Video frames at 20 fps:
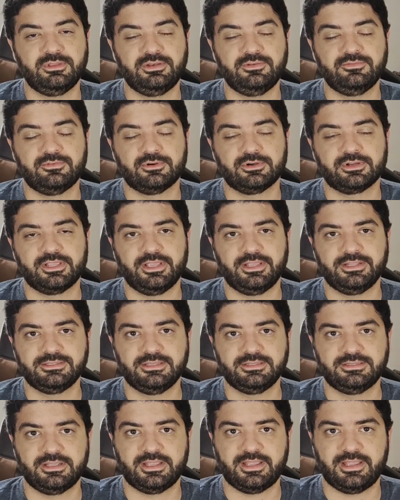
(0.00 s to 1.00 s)
Mini
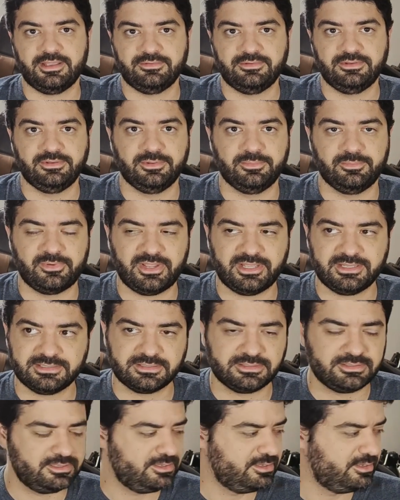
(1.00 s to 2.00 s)
4Ks that I had in the
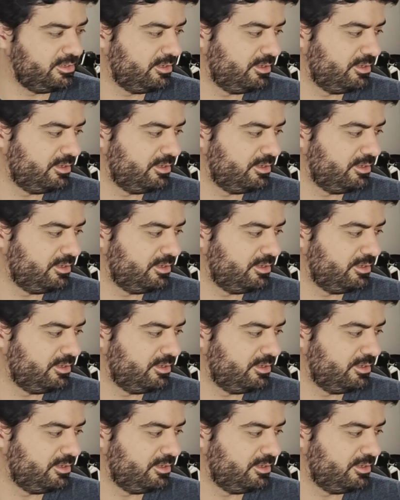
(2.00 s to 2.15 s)
past,